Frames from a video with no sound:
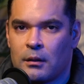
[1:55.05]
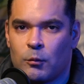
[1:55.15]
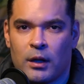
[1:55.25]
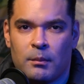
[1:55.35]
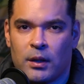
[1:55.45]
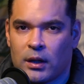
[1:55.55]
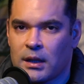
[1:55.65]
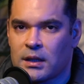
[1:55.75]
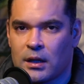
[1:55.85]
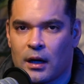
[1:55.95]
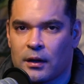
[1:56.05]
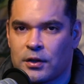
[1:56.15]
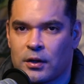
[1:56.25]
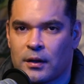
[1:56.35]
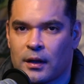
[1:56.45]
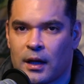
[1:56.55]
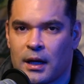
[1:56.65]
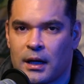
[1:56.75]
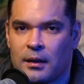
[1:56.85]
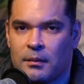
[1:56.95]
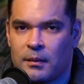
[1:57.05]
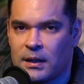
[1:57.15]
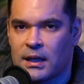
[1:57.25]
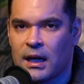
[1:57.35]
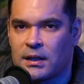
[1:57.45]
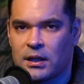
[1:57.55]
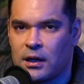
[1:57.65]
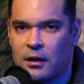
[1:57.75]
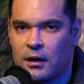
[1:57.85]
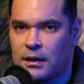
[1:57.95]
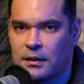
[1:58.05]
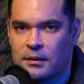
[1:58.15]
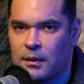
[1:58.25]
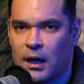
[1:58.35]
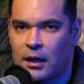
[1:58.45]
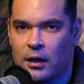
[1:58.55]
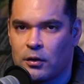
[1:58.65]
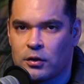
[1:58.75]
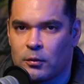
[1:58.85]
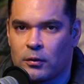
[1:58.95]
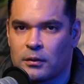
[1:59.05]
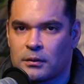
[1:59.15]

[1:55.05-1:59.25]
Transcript: When billions of dollars are on the line, this kind of security is not negotiable.